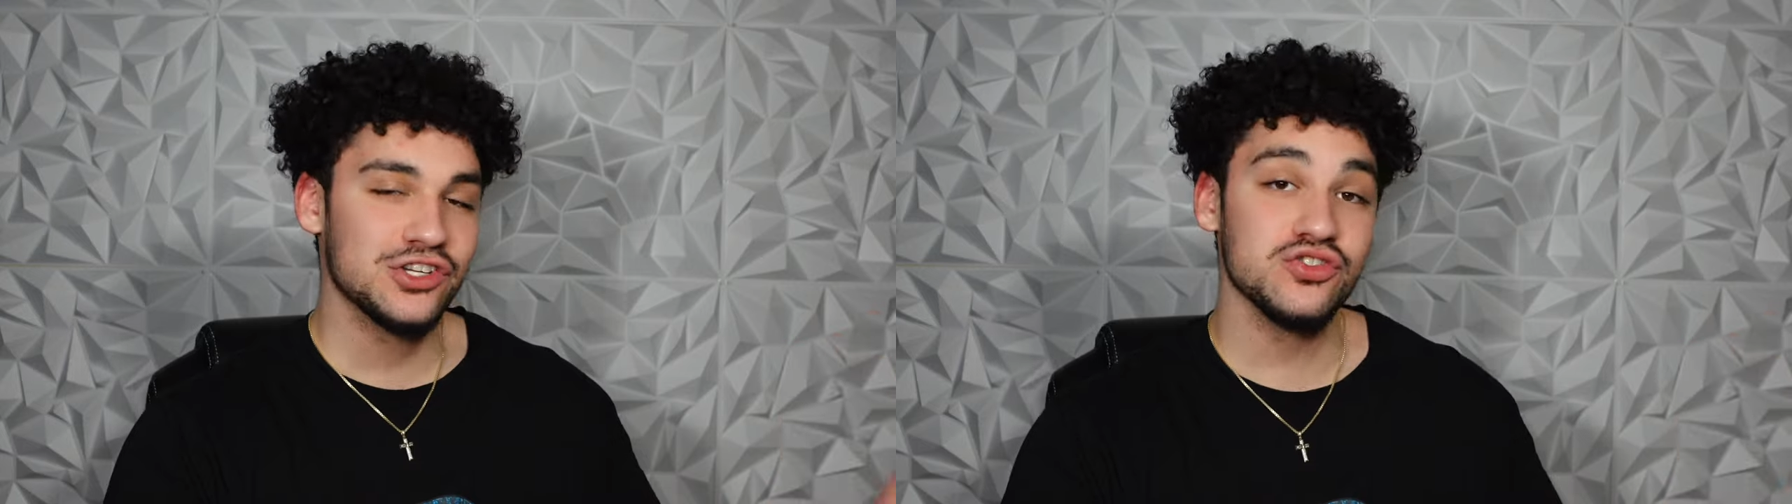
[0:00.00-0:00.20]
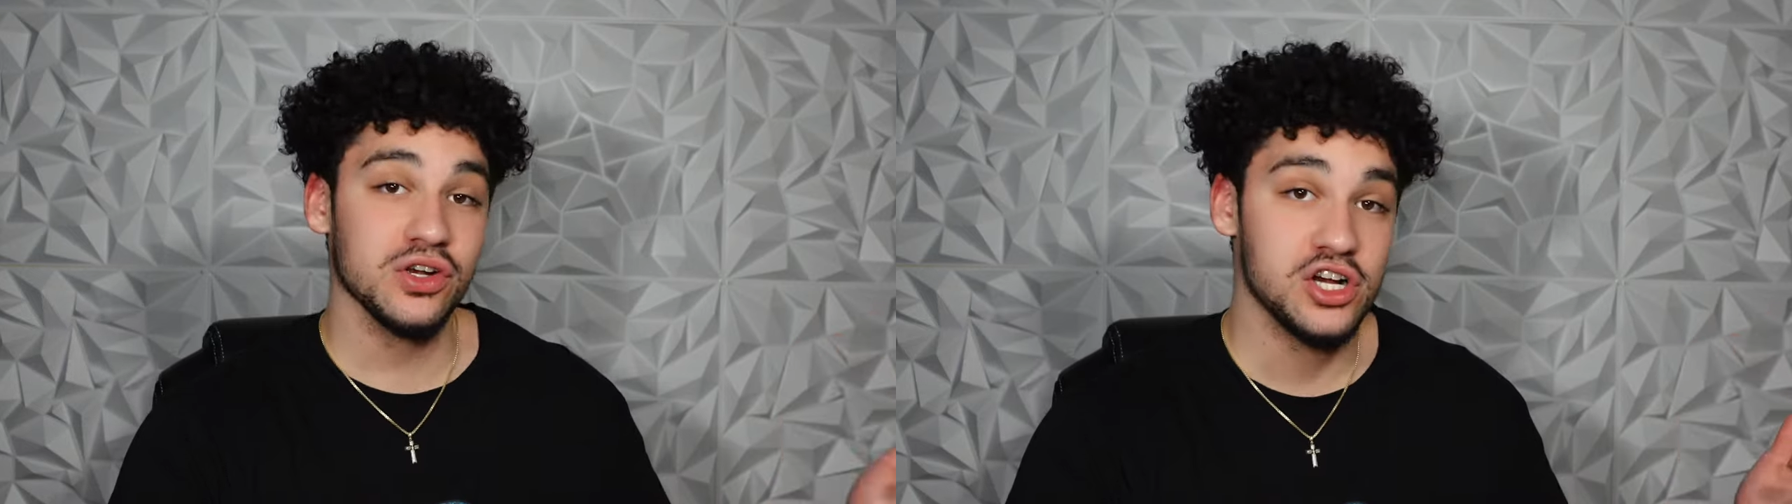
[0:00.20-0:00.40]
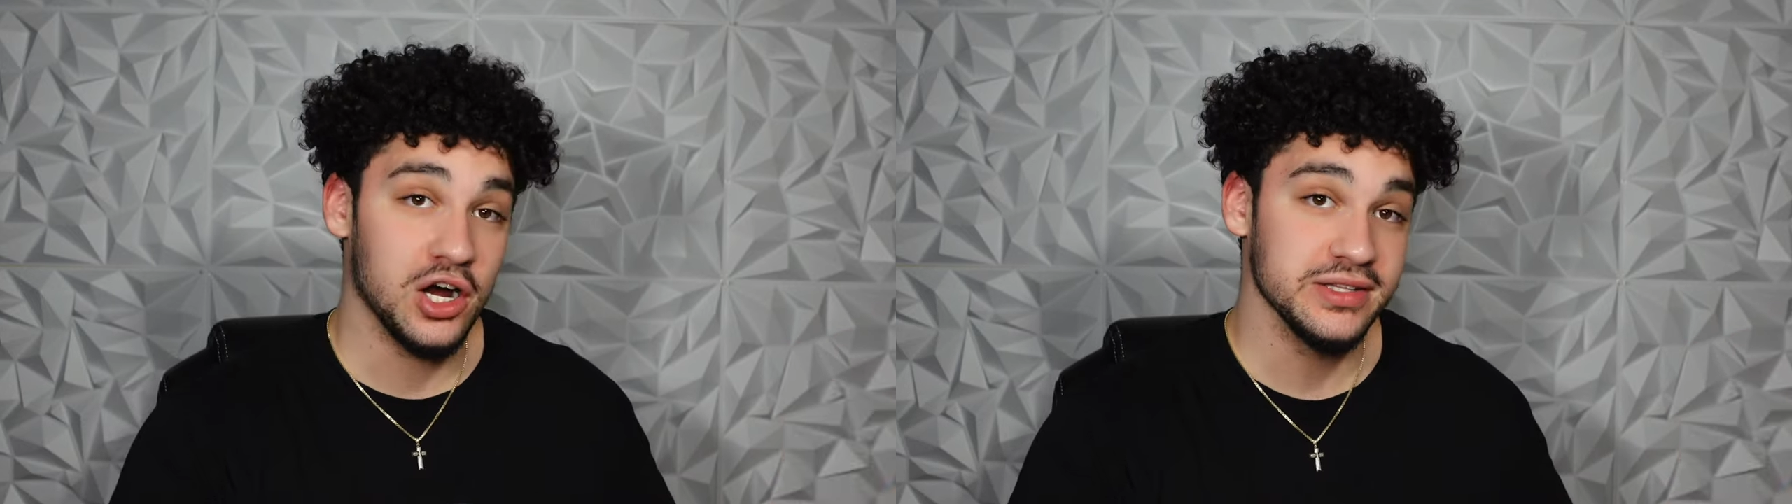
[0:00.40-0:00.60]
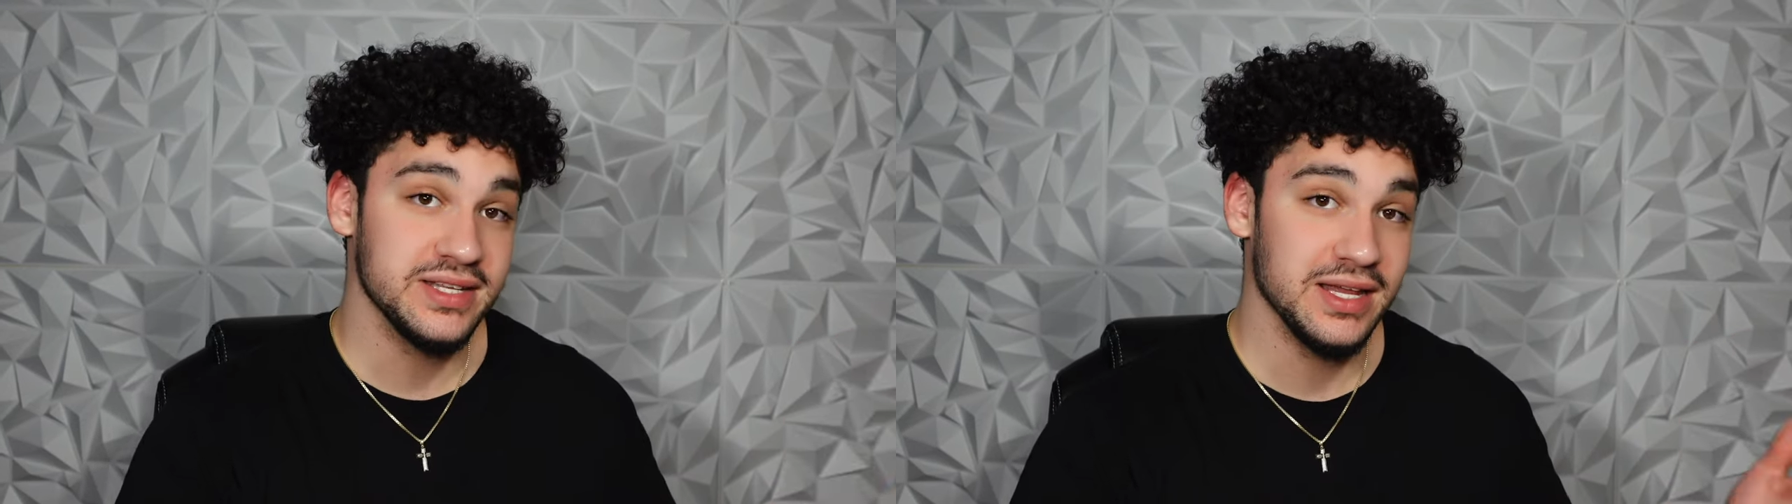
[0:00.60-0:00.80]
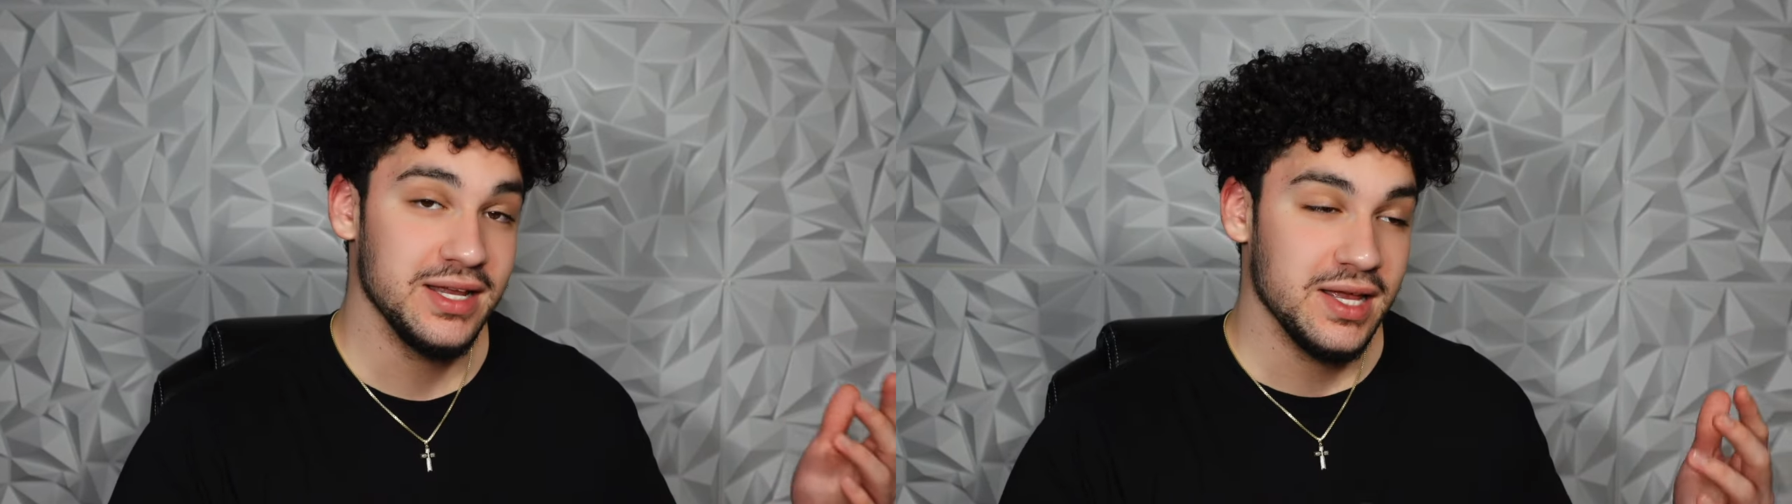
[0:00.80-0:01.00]
extra
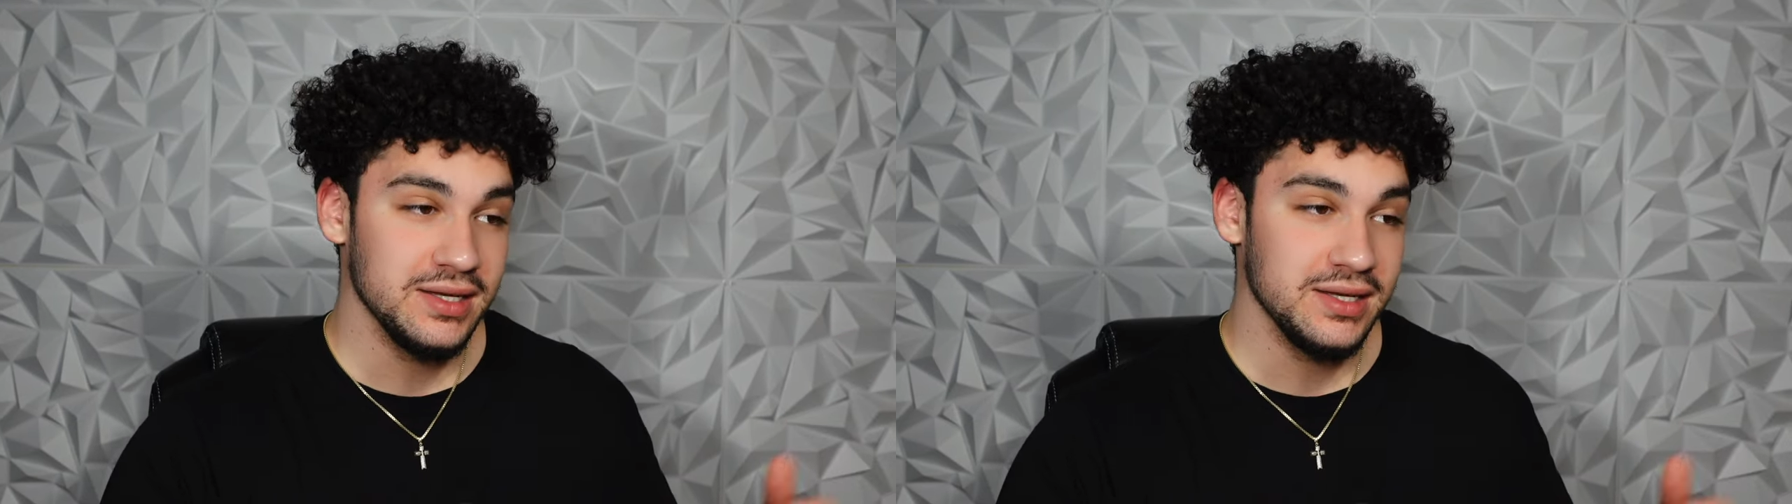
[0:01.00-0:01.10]
content,